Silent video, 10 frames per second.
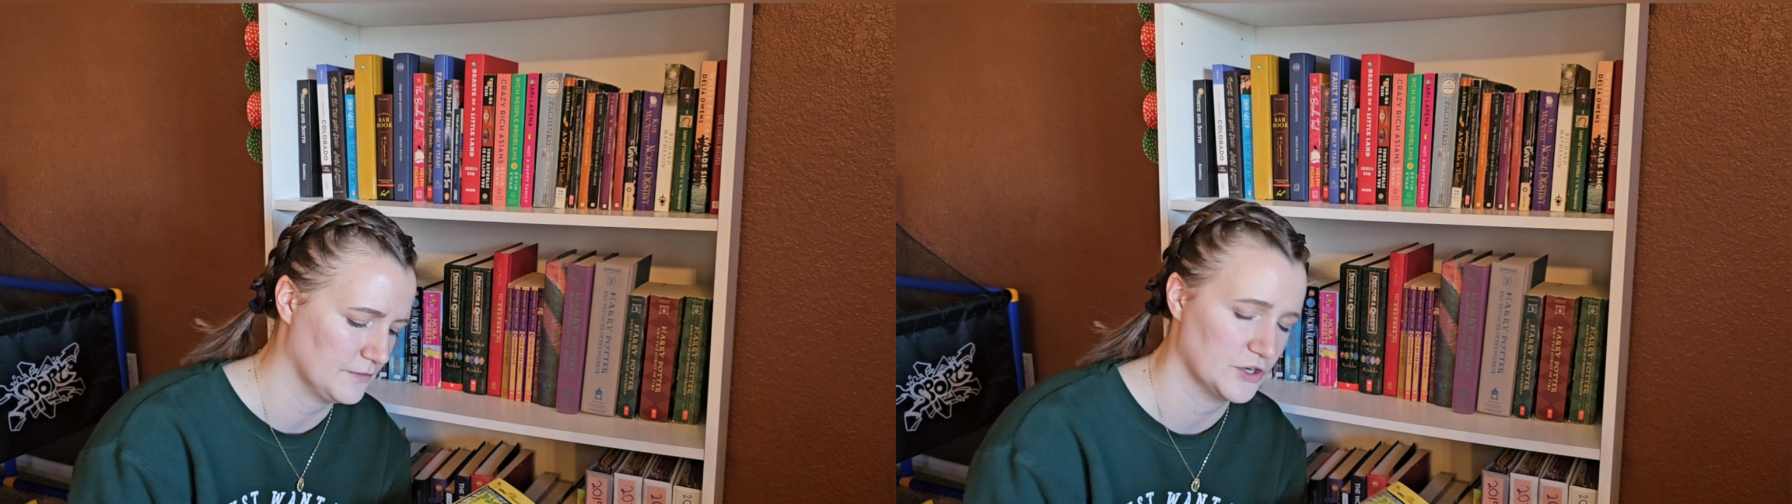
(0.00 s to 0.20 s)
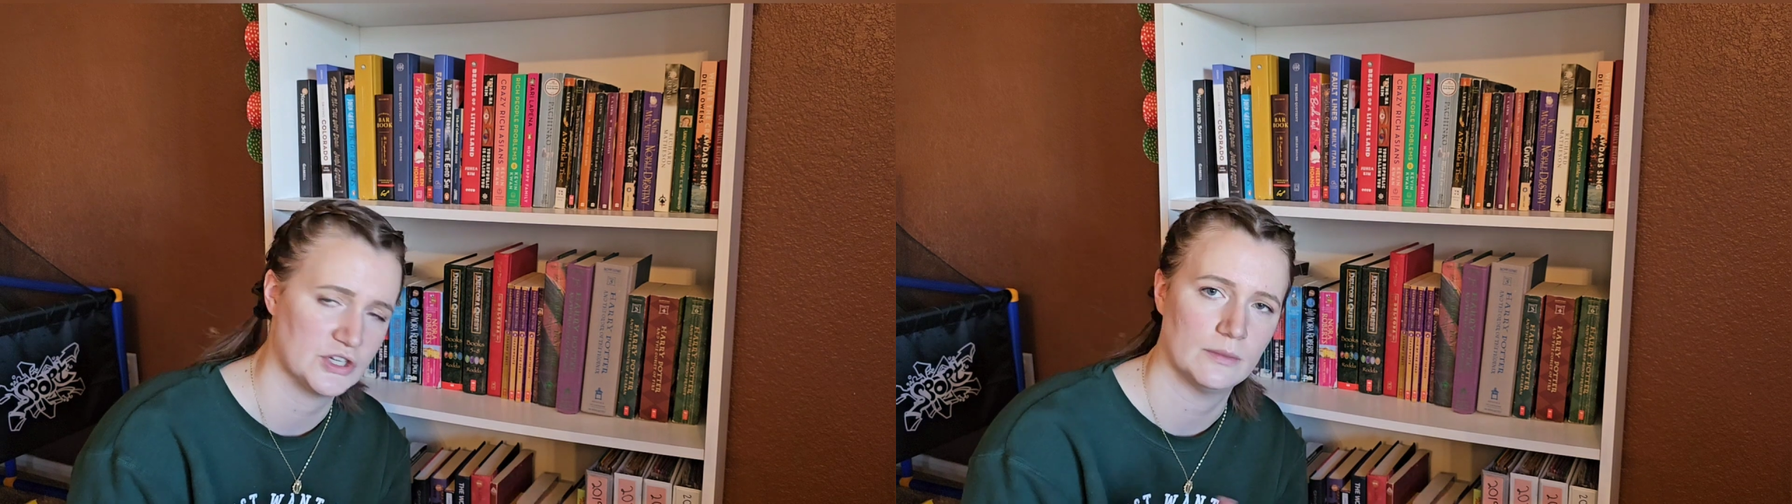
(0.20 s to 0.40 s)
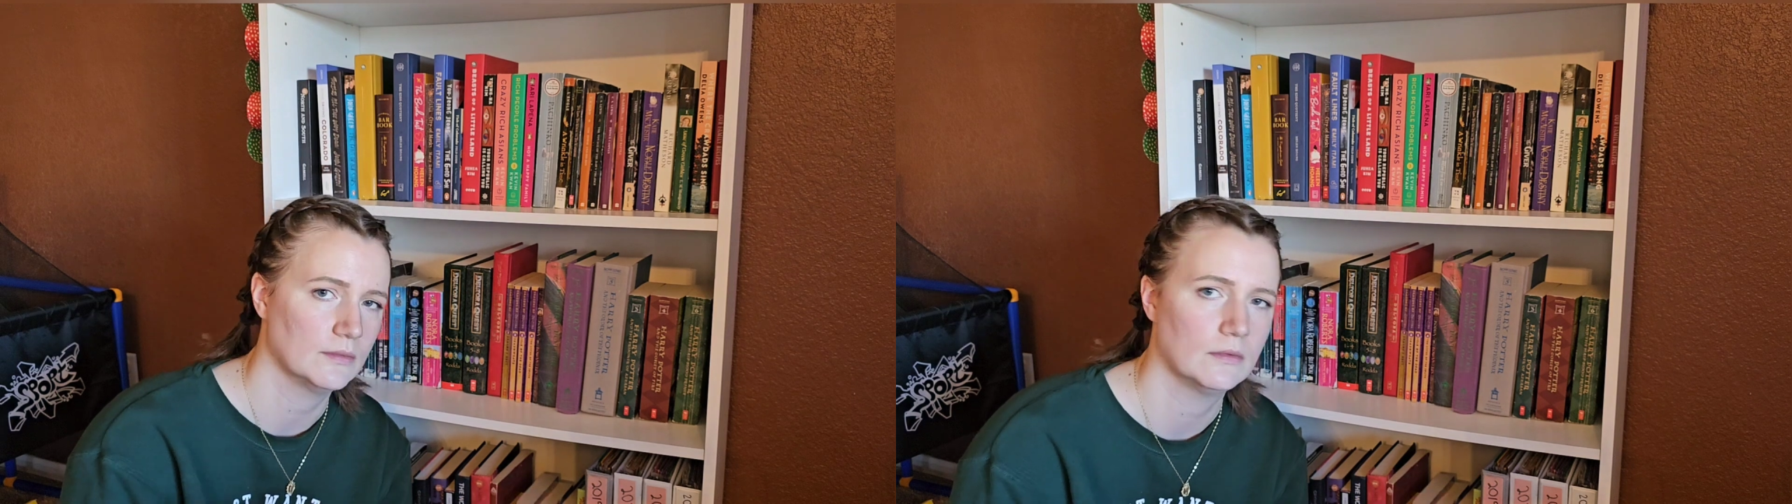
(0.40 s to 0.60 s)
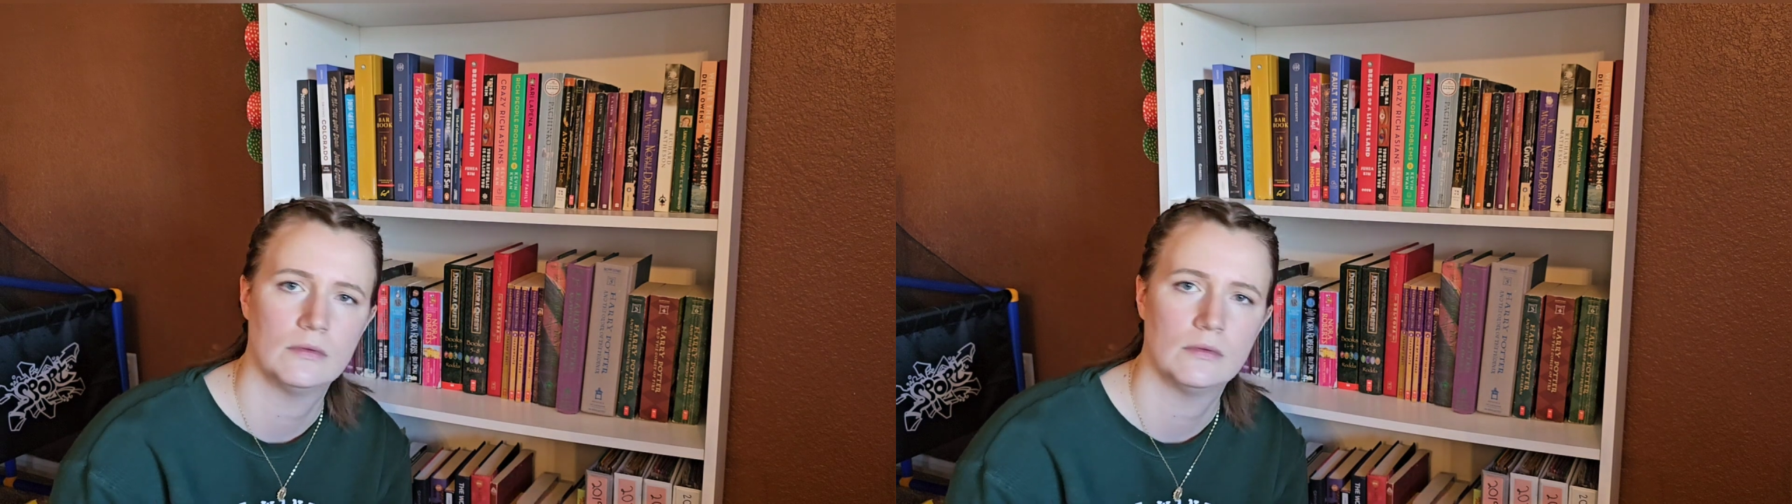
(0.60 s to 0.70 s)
friendship.